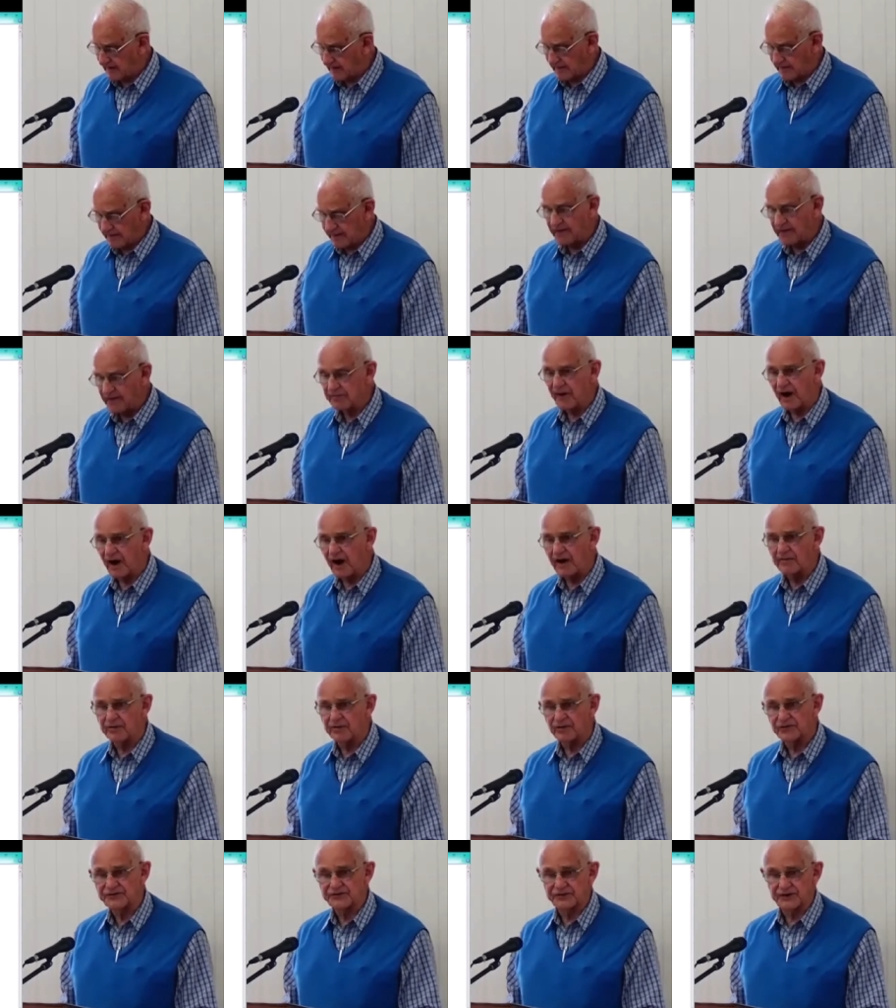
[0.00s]
The Bible
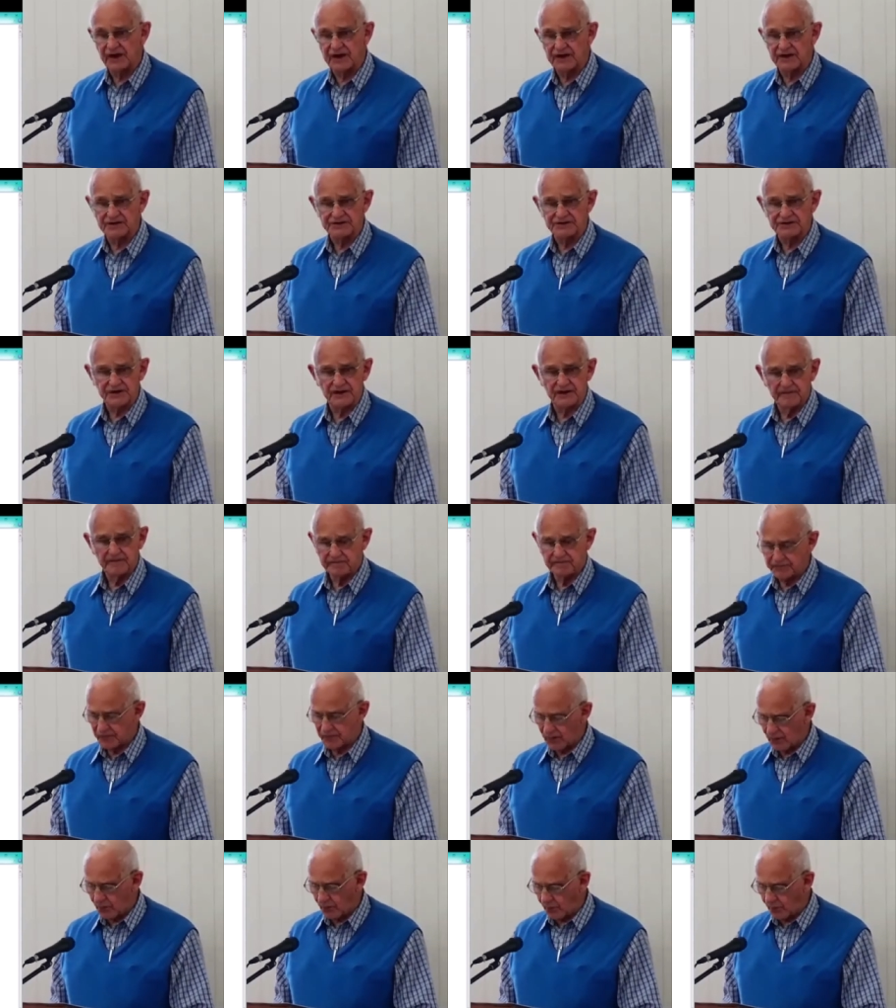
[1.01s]
says,
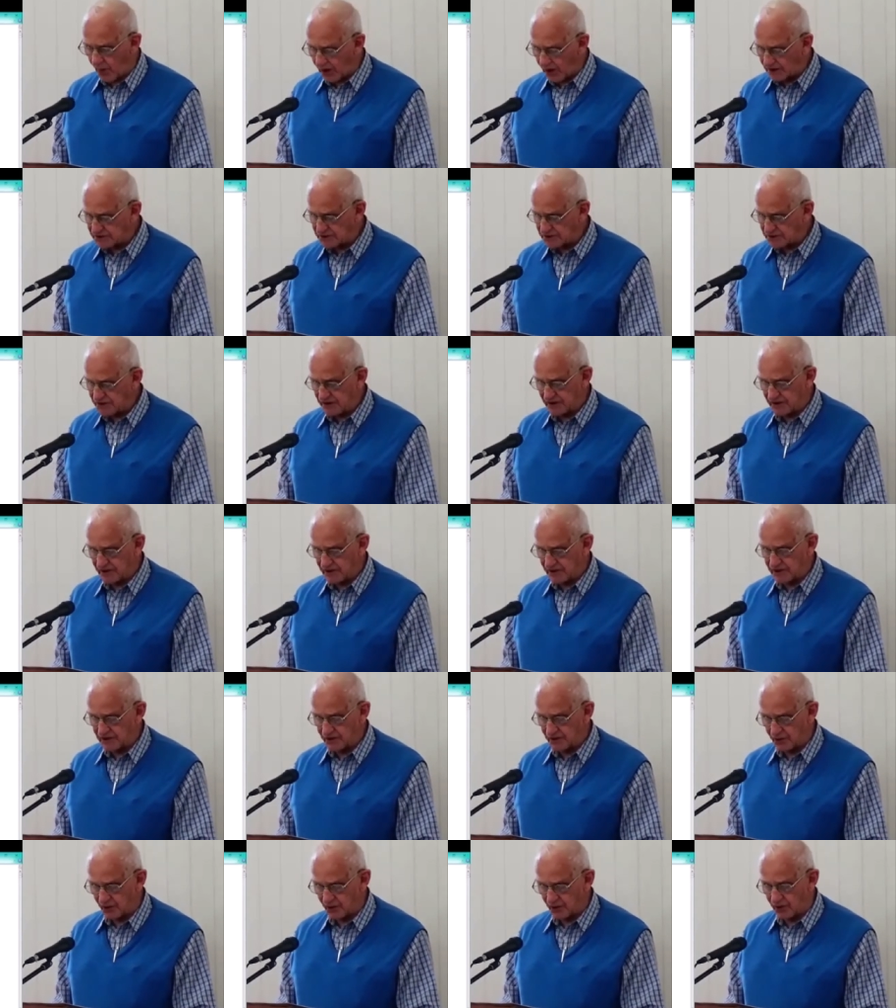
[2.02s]
watch
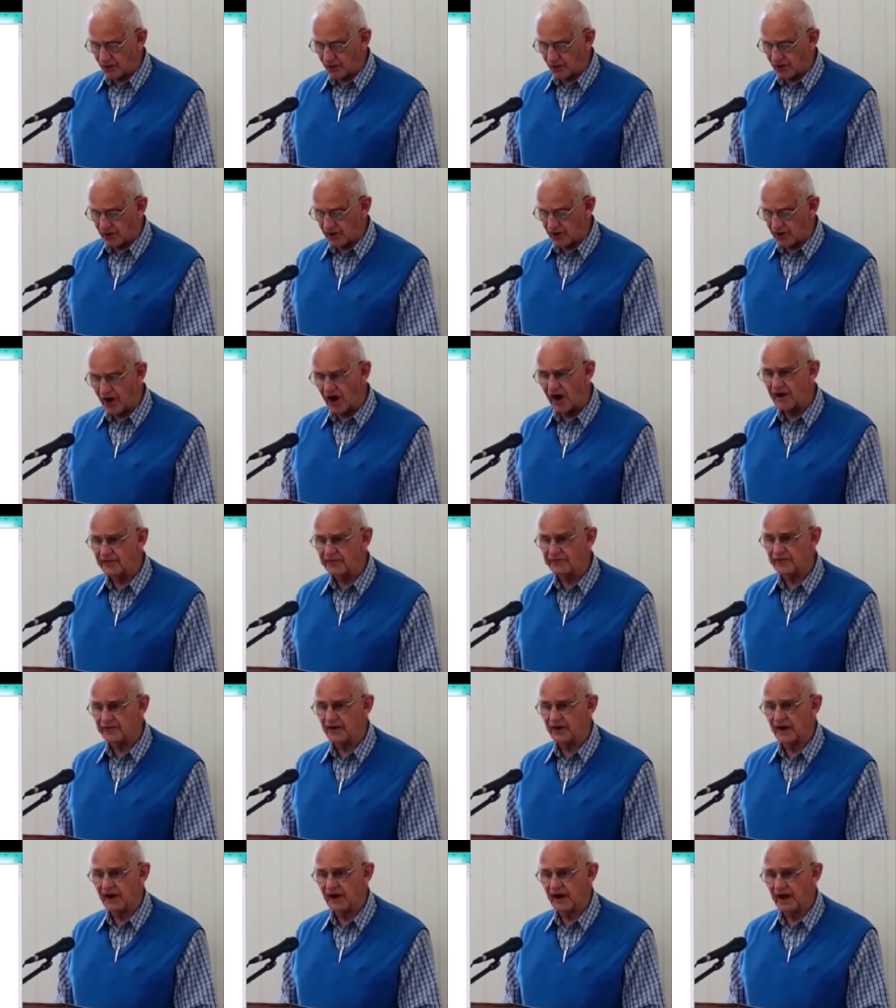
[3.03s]
your life
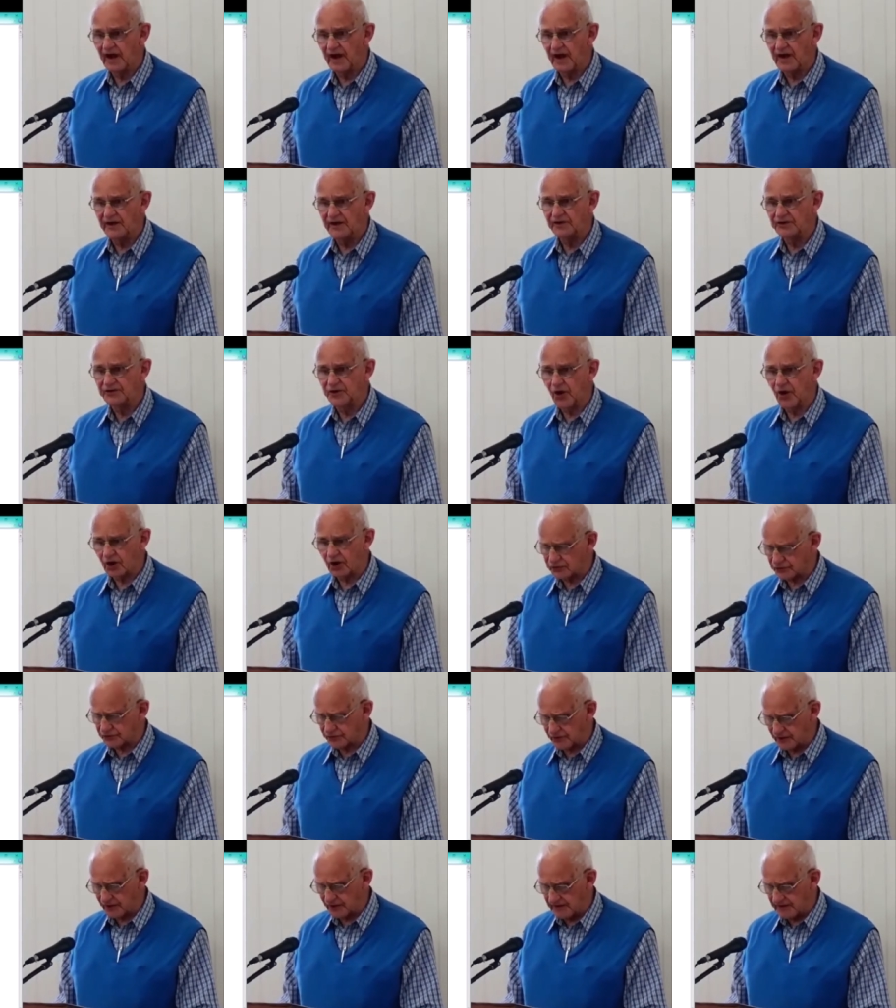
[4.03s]
and doctrine.